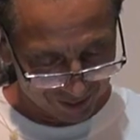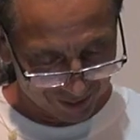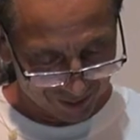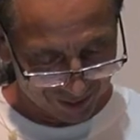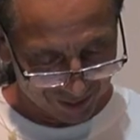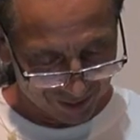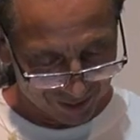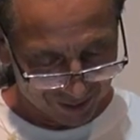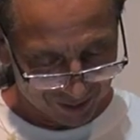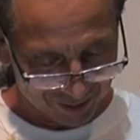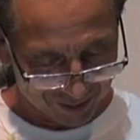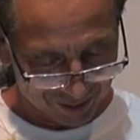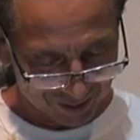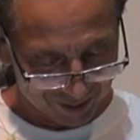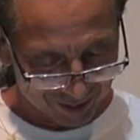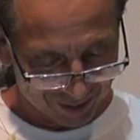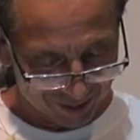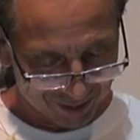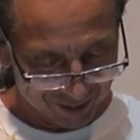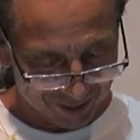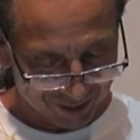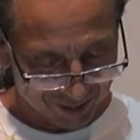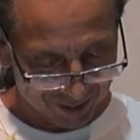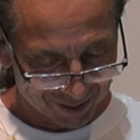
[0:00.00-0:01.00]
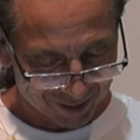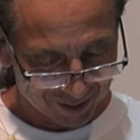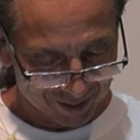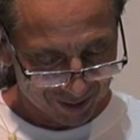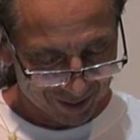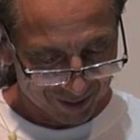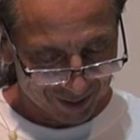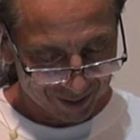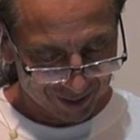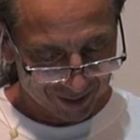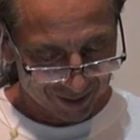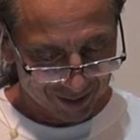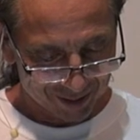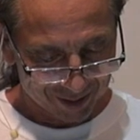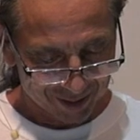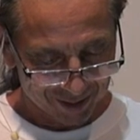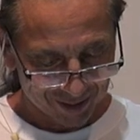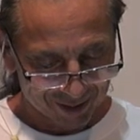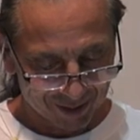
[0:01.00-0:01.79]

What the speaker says: No one is speaking in this clip.